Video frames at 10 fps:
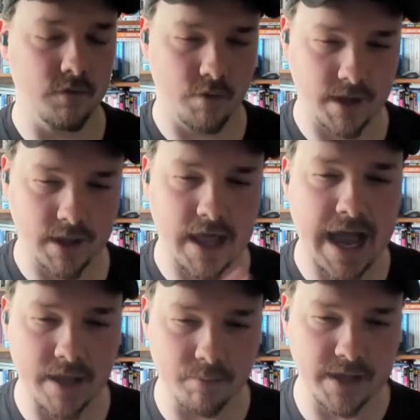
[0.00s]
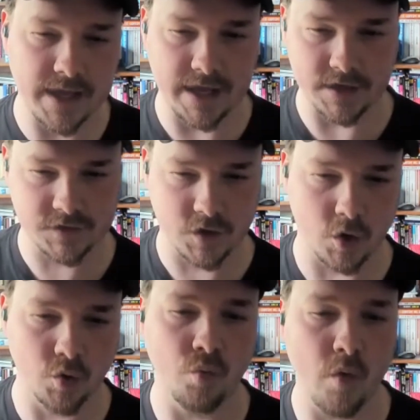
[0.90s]
reliably in a
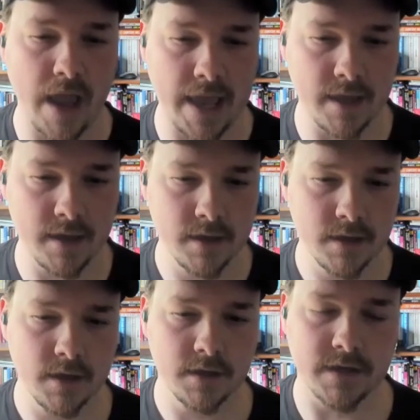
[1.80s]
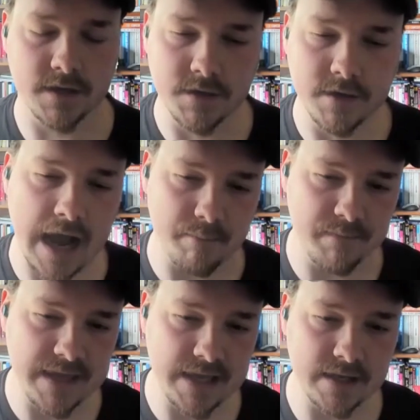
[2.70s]
certain way does not
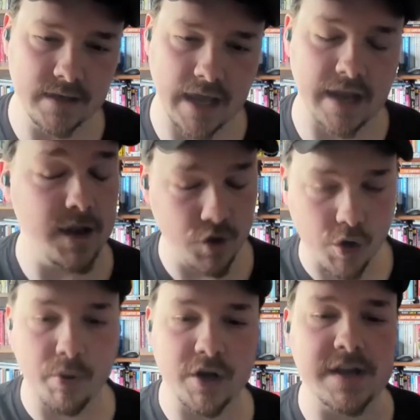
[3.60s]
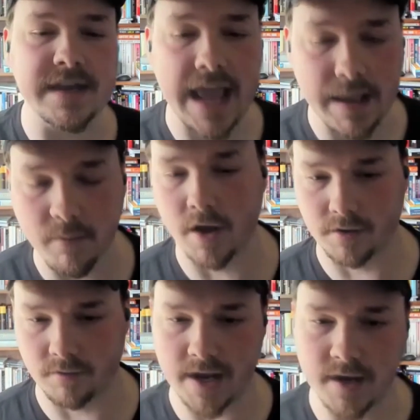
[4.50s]
mean, and you can put a name on
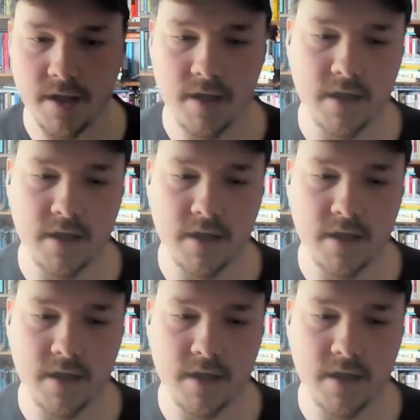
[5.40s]
it, right?